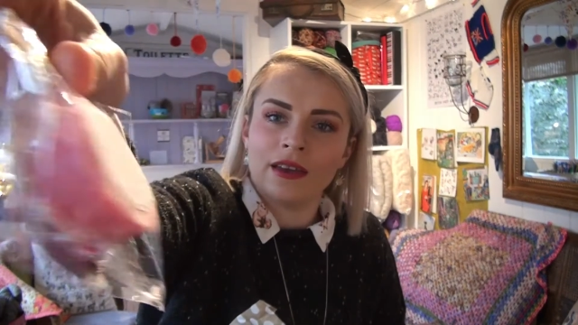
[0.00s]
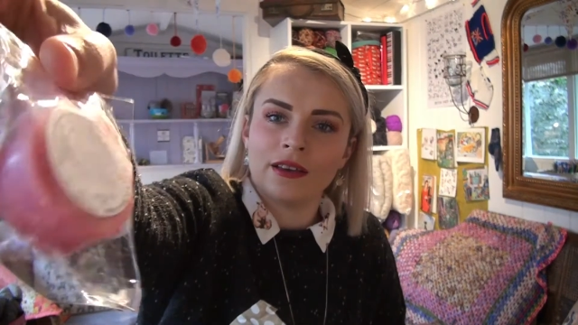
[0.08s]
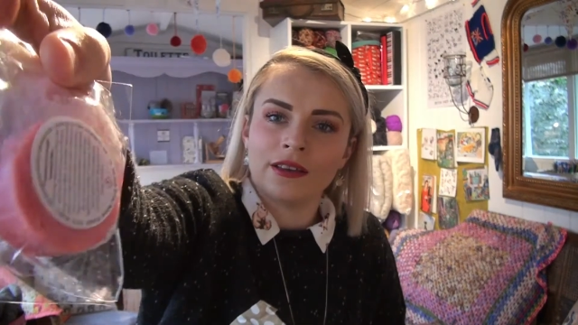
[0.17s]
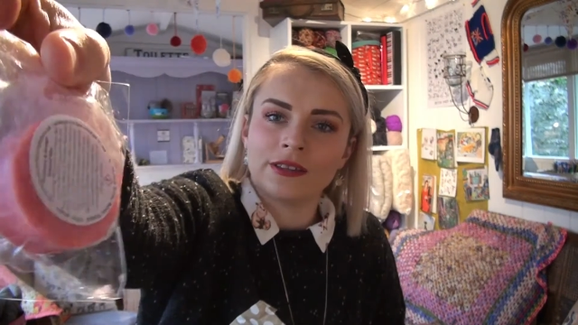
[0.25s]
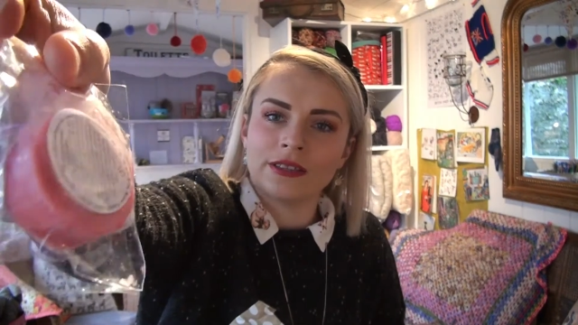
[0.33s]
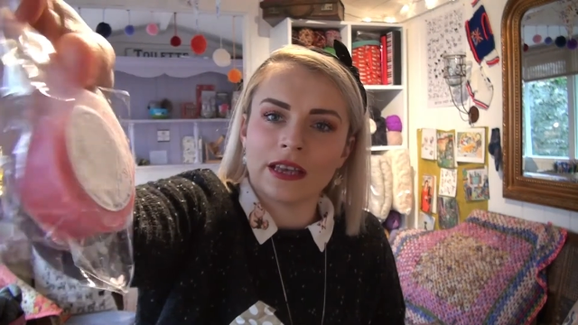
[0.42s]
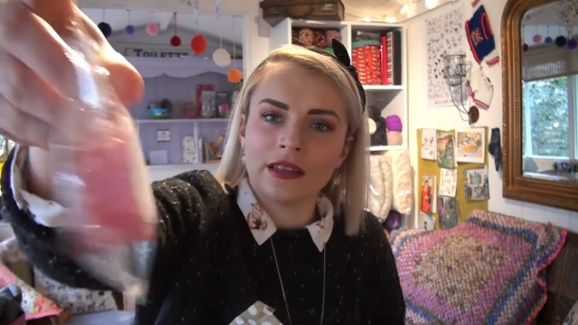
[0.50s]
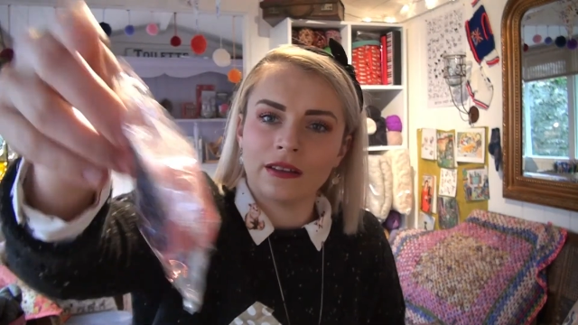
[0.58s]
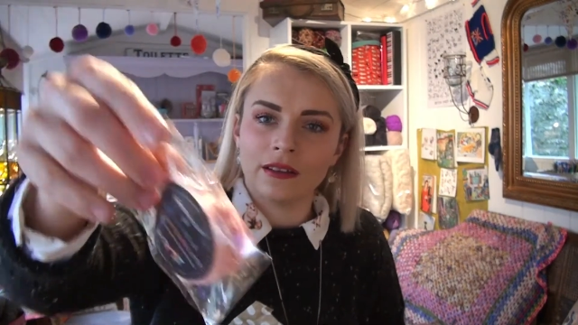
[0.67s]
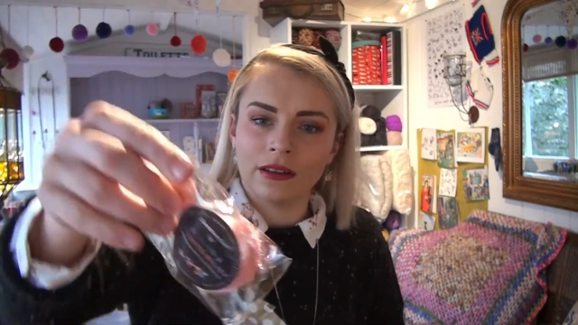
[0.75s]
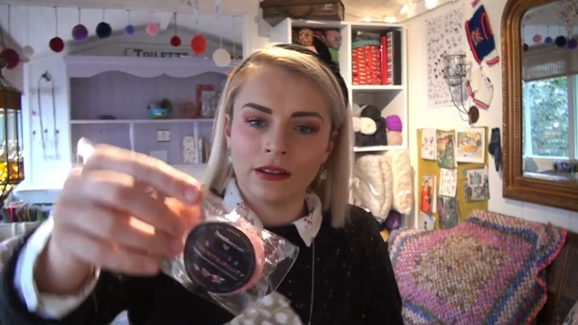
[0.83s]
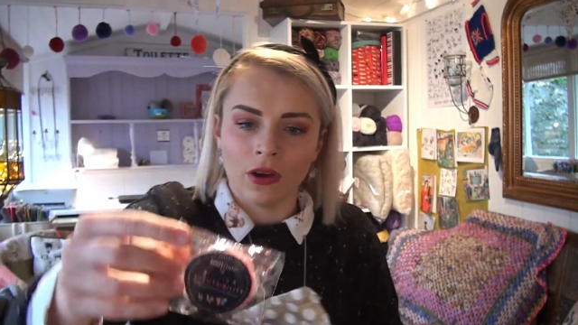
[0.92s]
so it's like a
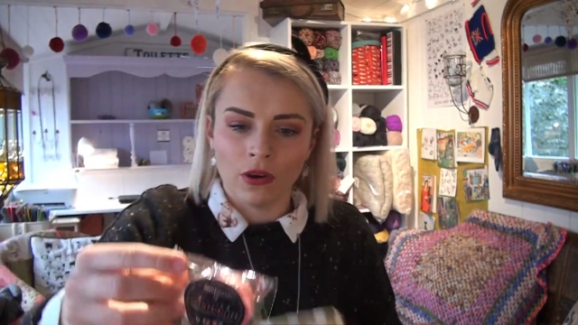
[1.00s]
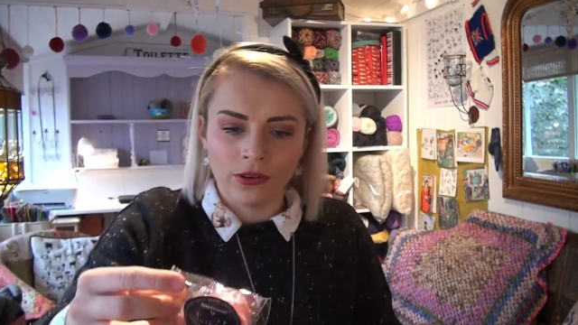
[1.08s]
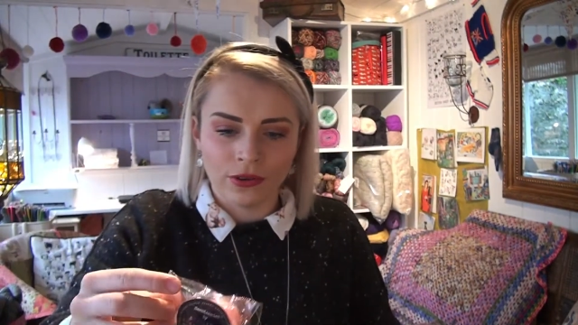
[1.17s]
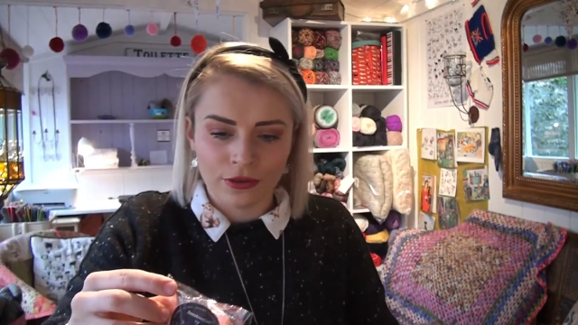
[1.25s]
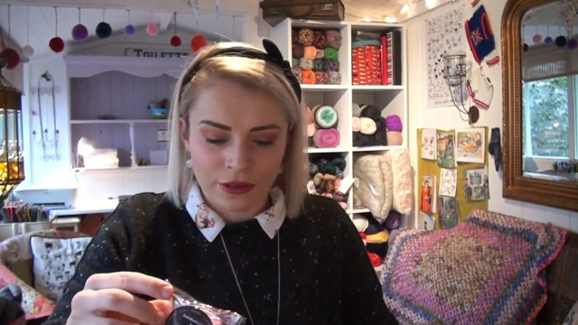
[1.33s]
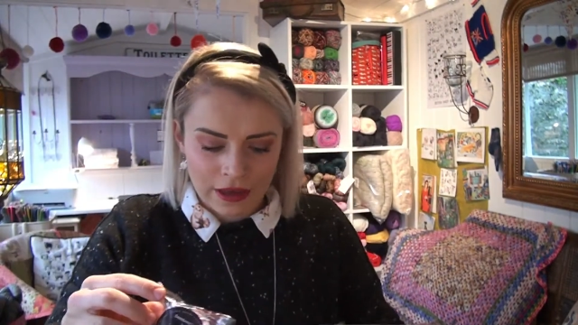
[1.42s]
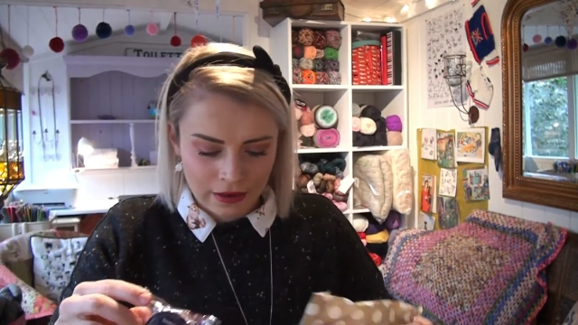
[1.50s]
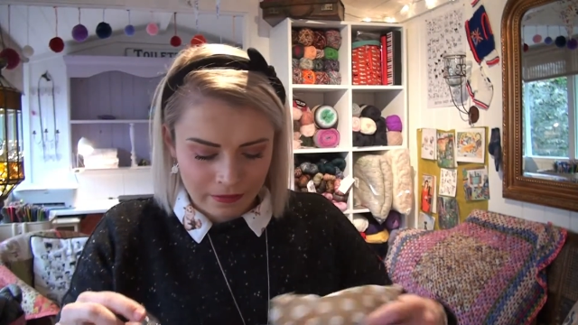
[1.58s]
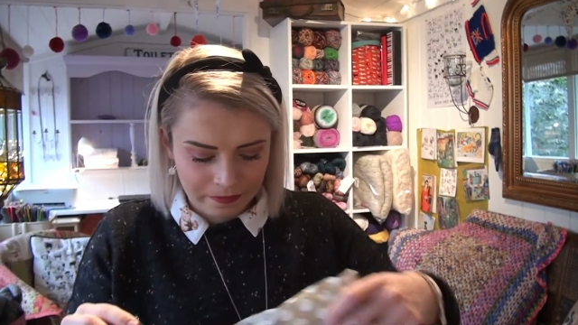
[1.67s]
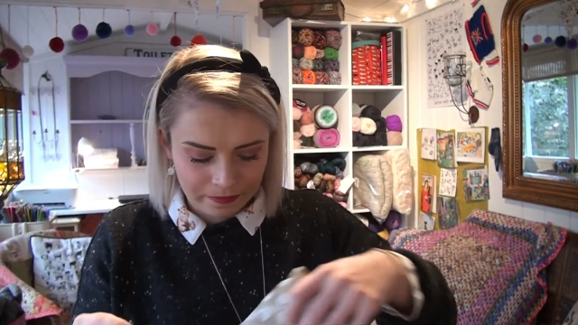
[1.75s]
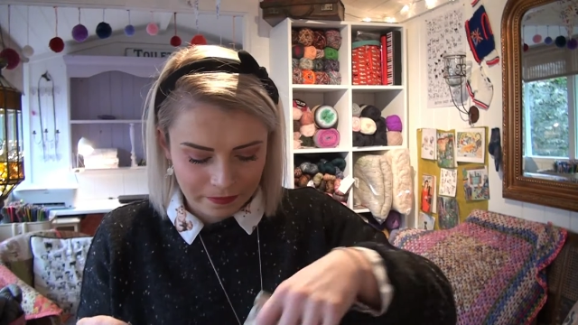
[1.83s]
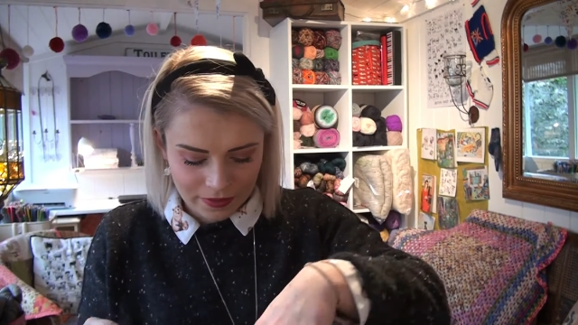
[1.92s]
little oil thing.
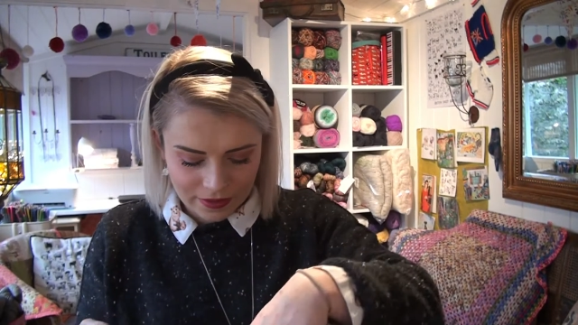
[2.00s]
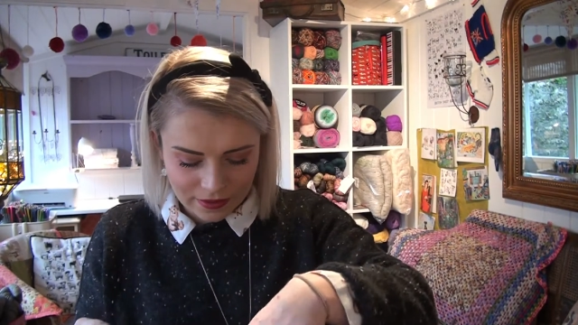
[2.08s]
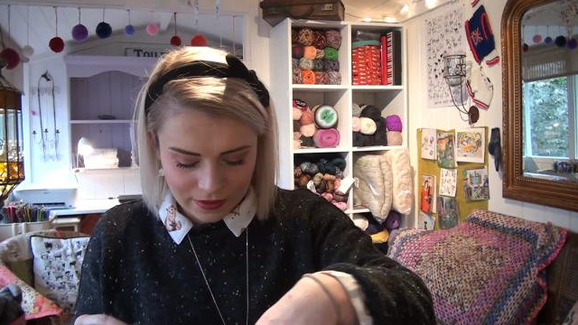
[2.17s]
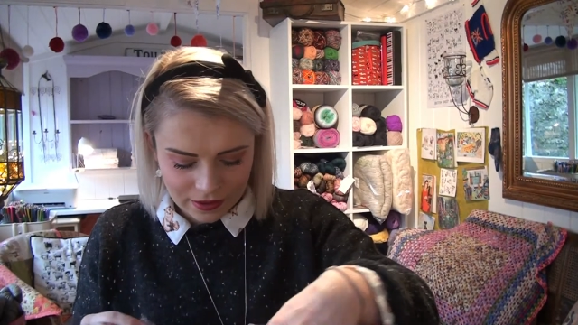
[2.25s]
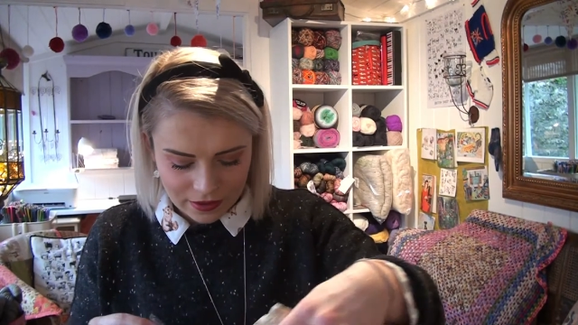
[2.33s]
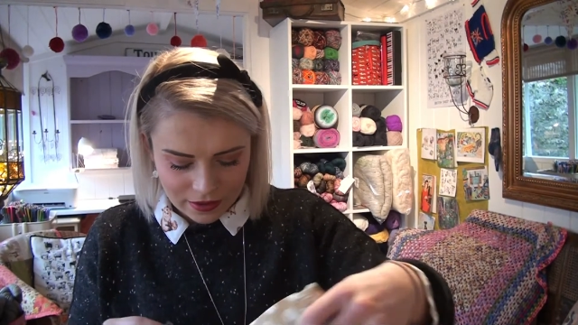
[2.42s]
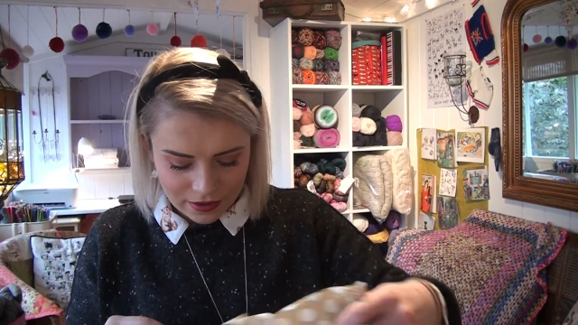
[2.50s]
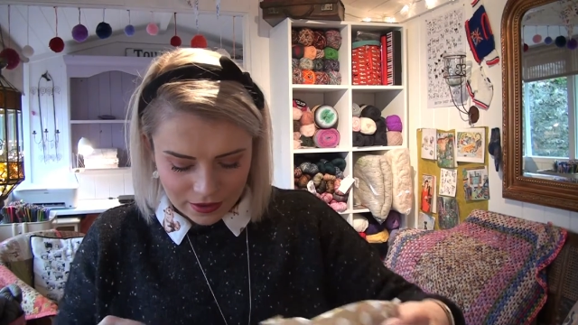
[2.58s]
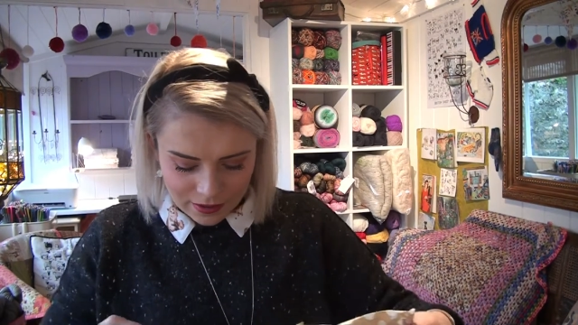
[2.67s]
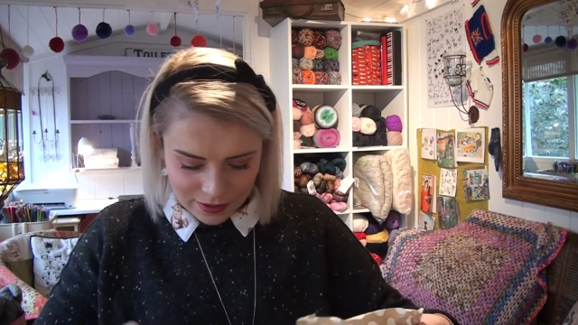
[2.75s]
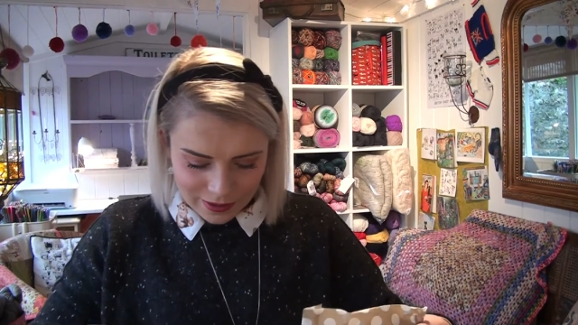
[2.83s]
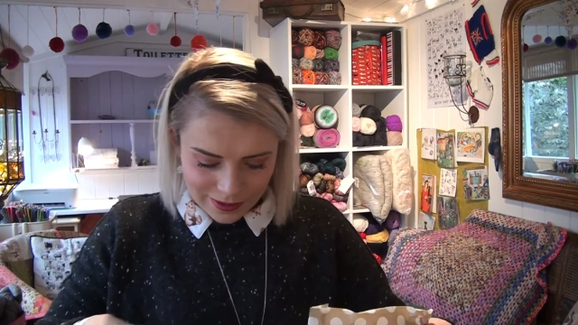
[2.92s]

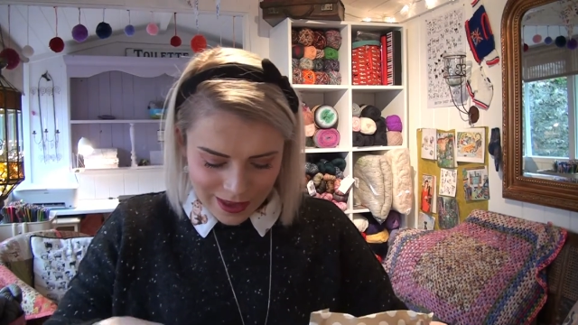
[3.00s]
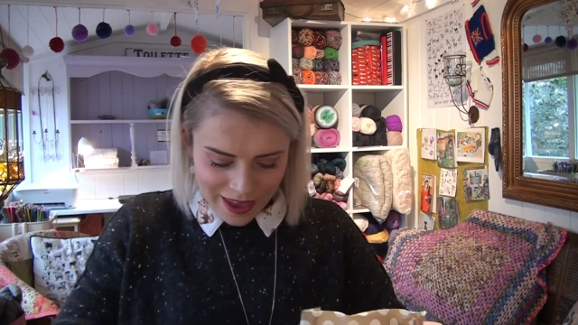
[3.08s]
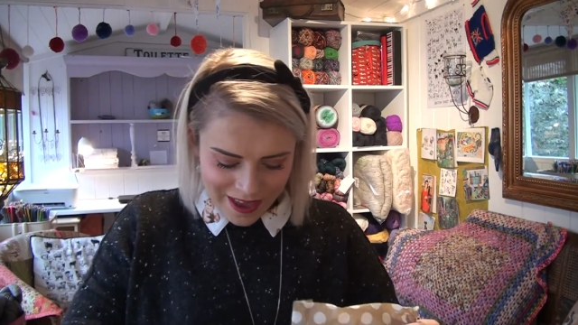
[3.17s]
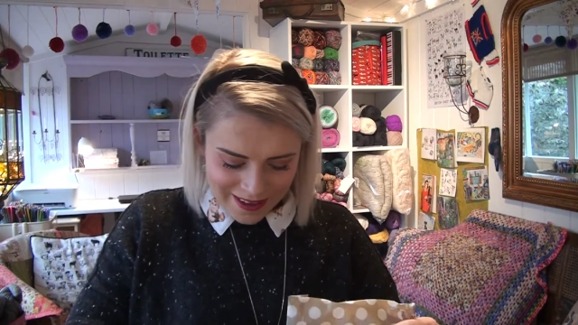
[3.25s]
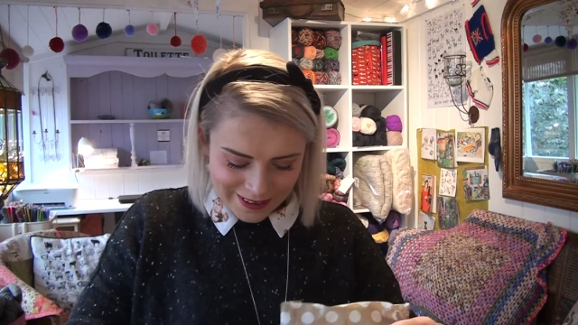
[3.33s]
Yeah,